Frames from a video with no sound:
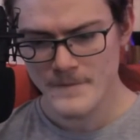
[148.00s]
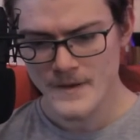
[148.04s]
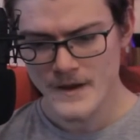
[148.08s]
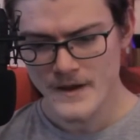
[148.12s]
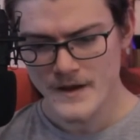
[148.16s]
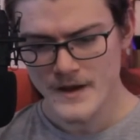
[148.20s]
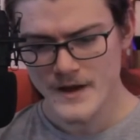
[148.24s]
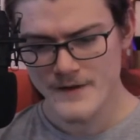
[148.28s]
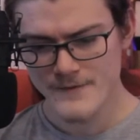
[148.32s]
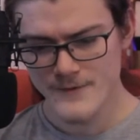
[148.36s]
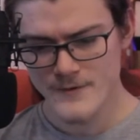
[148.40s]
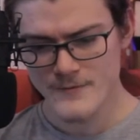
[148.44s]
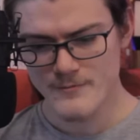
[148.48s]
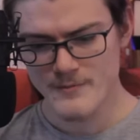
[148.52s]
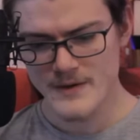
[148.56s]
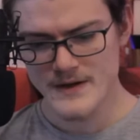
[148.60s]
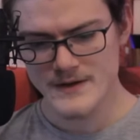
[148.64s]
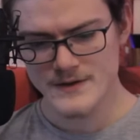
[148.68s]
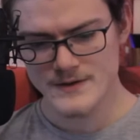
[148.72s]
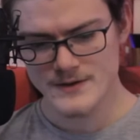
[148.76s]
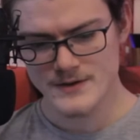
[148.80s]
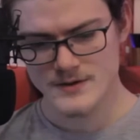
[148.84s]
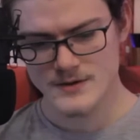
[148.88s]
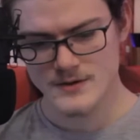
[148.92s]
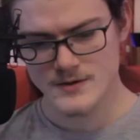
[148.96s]
If you've been
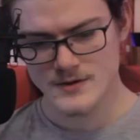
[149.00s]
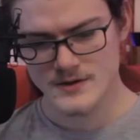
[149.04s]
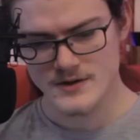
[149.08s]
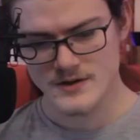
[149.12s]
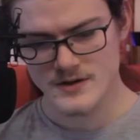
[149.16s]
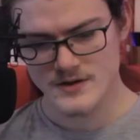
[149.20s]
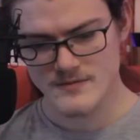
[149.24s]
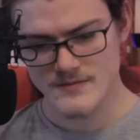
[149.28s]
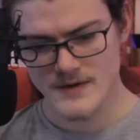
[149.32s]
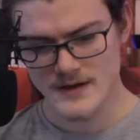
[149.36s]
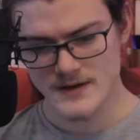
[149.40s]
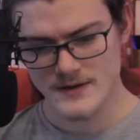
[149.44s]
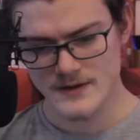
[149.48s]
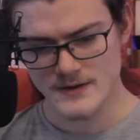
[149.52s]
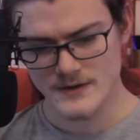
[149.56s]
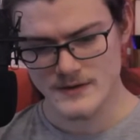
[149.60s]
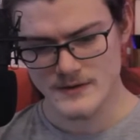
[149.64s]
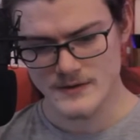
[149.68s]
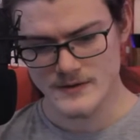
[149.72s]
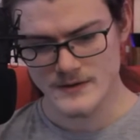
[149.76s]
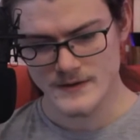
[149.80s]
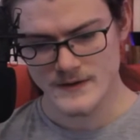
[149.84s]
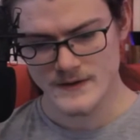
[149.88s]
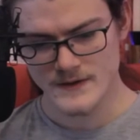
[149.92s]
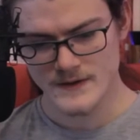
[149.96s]
to court and among the
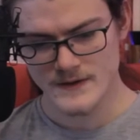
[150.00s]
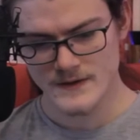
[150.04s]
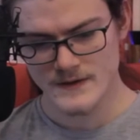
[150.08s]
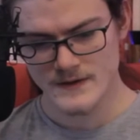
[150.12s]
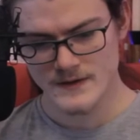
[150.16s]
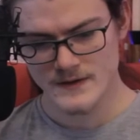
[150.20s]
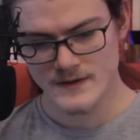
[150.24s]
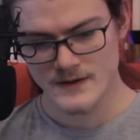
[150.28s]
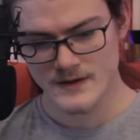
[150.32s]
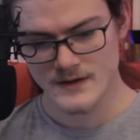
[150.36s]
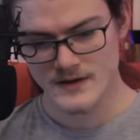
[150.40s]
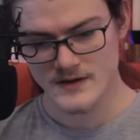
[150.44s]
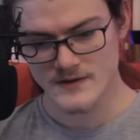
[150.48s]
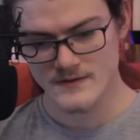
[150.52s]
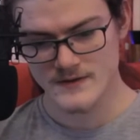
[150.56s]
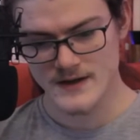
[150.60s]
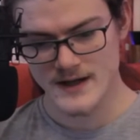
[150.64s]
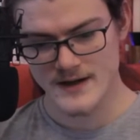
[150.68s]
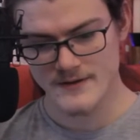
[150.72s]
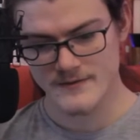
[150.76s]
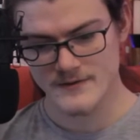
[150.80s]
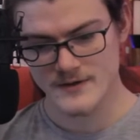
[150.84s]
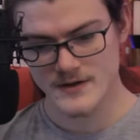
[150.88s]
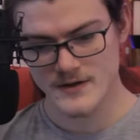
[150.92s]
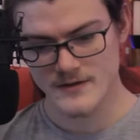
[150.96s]
lords, and have
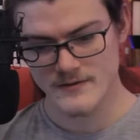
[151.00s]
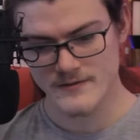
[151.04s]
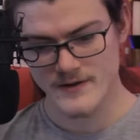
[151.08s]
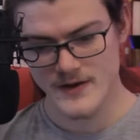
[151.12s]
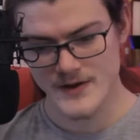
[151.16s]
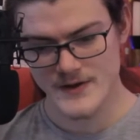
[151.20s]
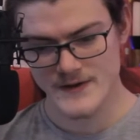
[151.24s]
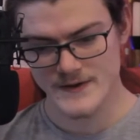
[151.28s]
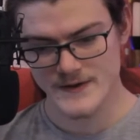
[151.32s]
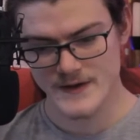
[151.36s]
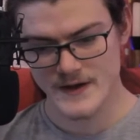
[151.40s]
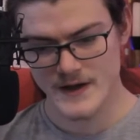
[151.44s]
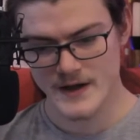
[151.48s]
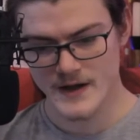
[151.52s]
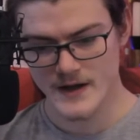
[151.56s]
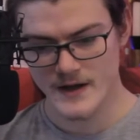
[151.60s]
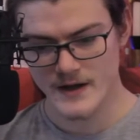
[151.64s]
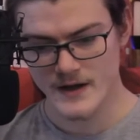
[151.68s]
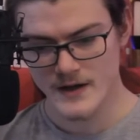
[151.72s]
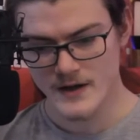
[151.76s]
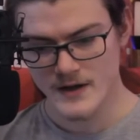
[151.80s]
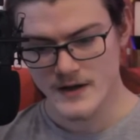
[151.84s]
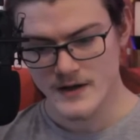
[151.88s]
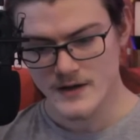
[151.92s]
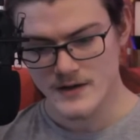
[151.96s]
left no feathers there,
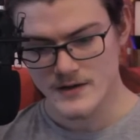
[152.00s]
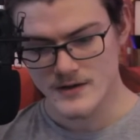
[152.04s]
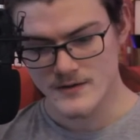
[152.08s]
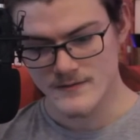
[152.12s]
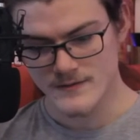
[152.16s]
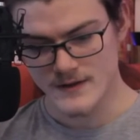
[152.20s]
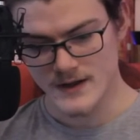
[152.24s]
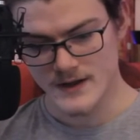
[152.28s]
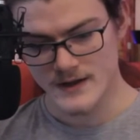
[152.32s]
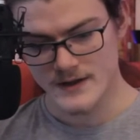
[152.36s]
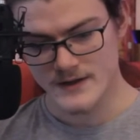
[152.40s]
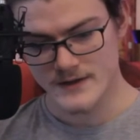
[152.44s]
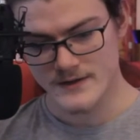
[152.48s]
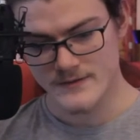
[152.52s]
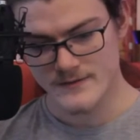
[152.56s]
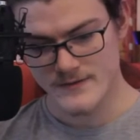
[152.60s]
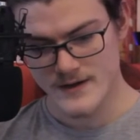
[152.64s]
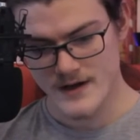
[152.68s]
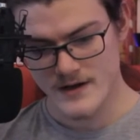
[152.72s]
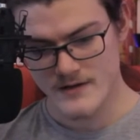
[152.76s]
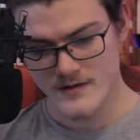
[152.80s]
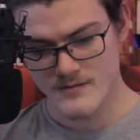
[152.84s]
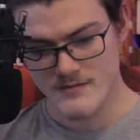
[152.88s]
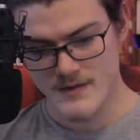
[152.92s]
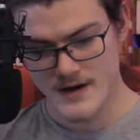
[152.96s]
you've learned a
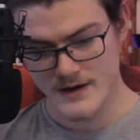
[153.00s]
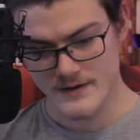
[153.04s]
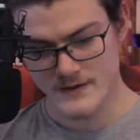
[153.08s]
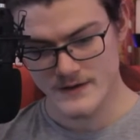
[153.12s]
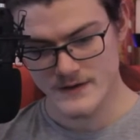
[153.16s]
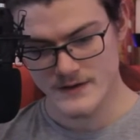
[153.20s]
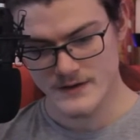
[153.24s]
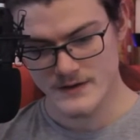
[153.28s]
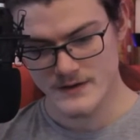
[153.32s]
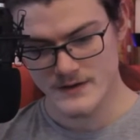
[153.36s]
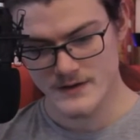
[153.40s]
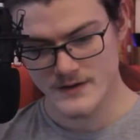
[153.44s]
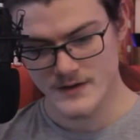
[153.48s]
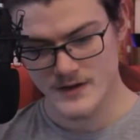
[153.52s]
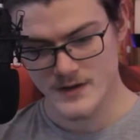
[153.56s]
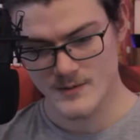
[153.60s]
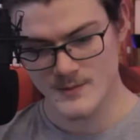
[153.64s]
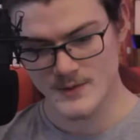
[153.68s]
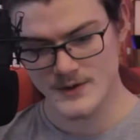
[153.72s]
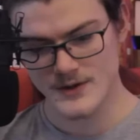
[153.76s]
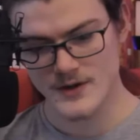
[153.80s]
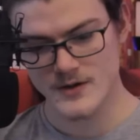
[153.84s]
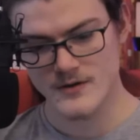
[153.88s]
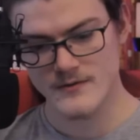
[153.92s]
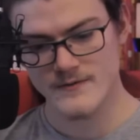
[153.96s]
fair amount, and
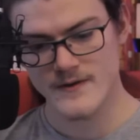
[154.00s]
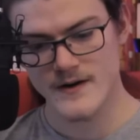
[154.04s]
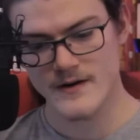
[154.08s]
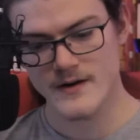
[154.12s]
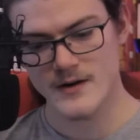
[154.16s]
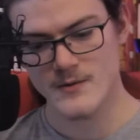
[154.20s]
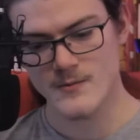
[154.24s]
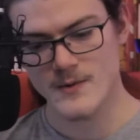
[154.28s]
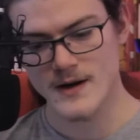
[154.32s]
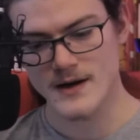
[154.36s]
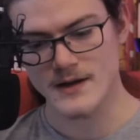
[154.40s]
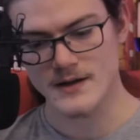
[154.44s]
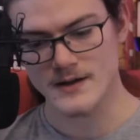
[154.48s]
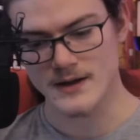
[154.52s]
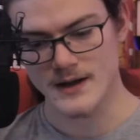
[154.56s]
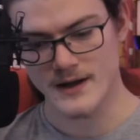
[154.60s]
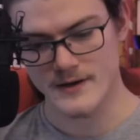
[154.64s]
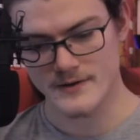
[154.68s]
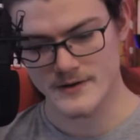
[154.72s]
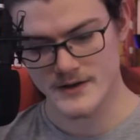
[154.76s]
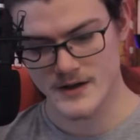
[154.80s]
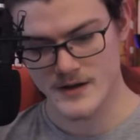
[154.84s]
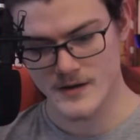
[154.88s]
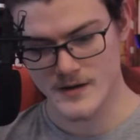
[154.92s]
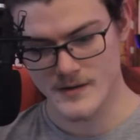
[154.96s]
will know very well how
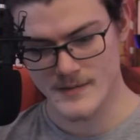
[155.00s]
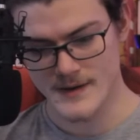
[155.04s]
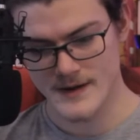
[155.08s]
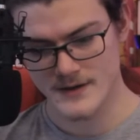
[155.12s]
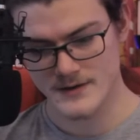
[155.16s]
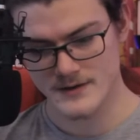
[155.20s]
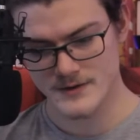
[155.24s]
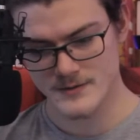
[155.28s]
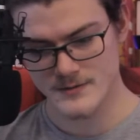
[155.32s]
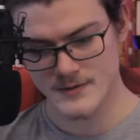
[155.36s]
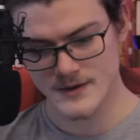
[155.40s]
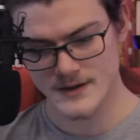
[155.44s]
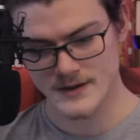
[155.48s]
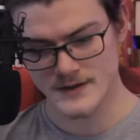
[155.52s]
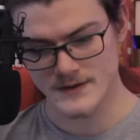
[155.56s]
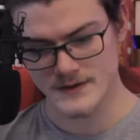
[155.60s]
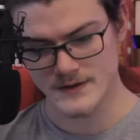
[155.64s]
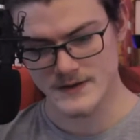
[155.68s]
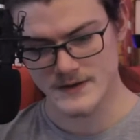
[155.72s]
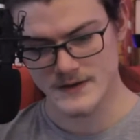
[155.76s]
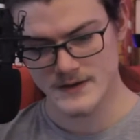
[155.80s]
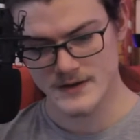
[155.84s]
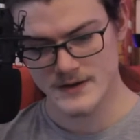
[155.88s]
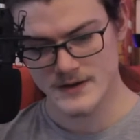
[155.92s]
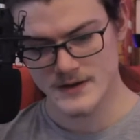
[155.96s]
to go about the
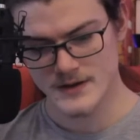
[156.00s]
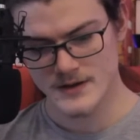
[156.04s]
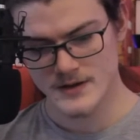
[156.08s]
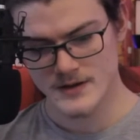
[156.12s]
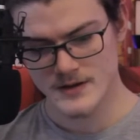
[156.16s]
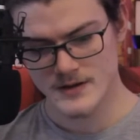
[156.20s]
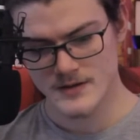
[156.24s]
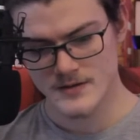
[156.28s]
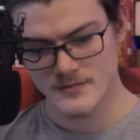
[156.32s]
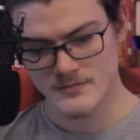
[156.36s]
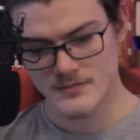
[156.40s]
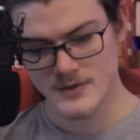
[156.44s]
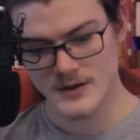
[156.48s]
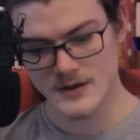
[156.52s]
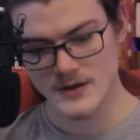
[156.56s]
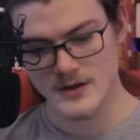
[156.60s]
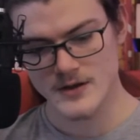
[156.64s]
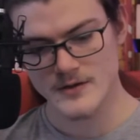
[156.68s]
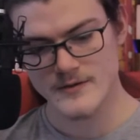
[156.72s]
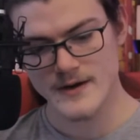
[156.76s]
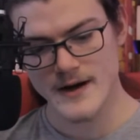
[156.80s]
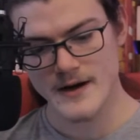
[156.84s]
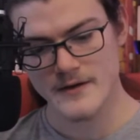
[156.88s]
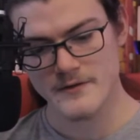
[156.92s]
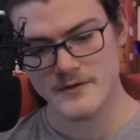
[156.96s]
world. But look
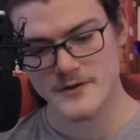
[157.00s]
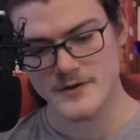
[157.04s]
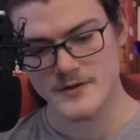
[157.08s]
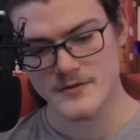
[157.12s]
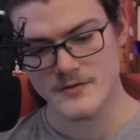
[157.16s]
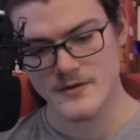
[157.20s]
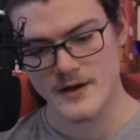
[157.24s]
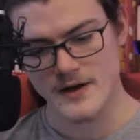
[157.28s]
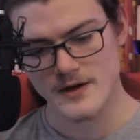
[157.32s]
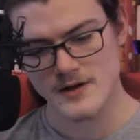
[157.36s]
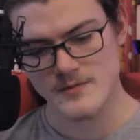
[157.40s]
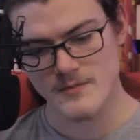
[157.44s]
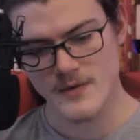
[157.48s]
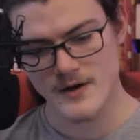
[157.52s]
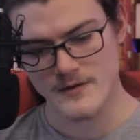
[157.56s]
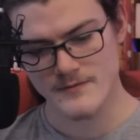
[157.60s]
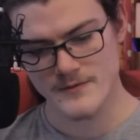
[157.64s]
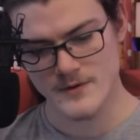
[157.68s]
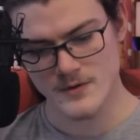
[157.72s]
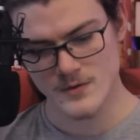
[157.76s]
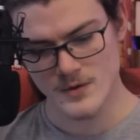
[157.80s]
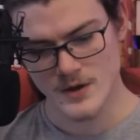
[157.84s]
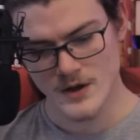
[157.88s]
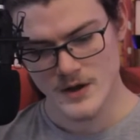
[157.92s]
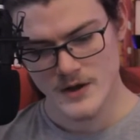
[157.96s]
around you and above
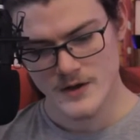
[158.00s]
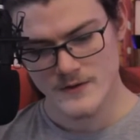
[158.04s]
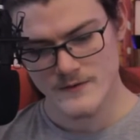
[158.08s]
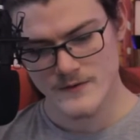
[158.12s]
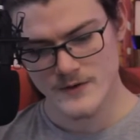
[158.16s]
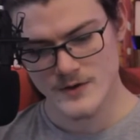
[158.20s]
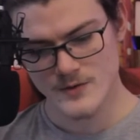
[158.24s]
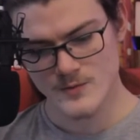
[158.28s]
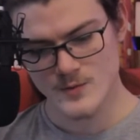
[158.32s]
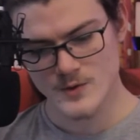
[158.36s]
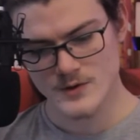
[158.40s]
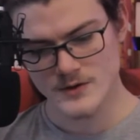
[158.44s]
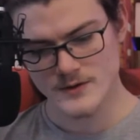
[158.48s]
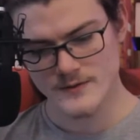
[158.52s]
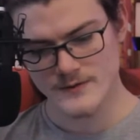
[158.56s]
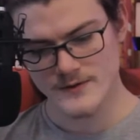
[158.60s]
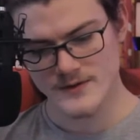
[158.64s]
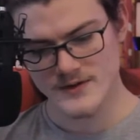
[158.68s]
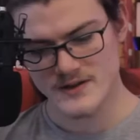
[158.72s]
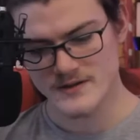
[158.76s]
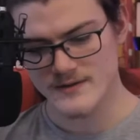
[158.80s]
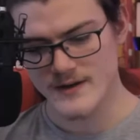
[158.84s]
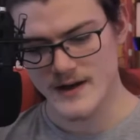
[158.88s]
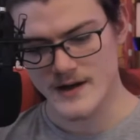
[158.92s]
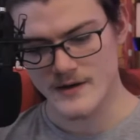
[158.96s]
you, for the wolves
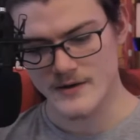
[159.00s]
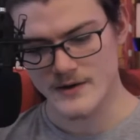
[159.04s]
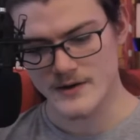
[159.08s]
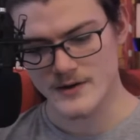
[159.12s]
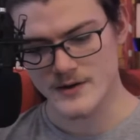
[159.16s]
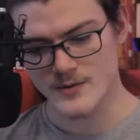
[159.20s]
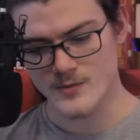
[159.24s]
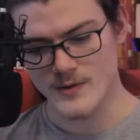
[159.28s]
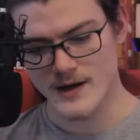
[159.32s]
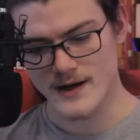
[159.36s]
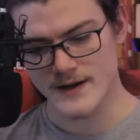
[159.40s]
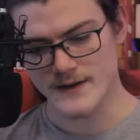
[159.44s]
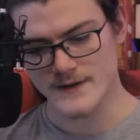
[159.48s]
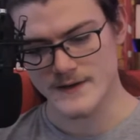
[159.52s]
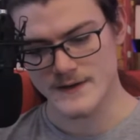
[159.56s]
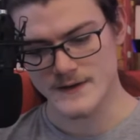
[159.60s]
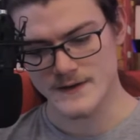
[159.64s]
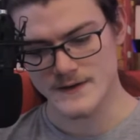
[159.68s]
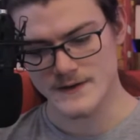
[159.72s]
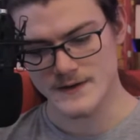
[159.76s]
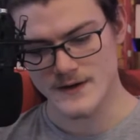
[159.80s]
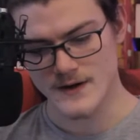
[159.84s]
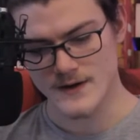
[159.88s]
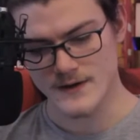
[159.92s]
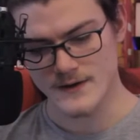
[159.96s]
devour the
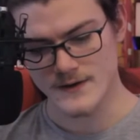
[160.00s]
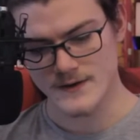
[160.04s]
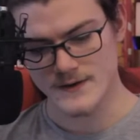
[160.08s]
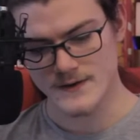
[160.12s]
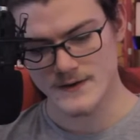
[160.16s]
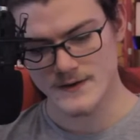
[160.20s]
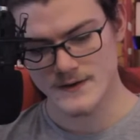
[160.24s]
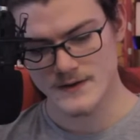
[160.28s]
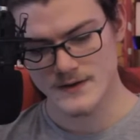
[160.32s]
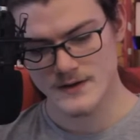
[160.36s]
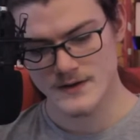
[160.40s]
wisest dogs.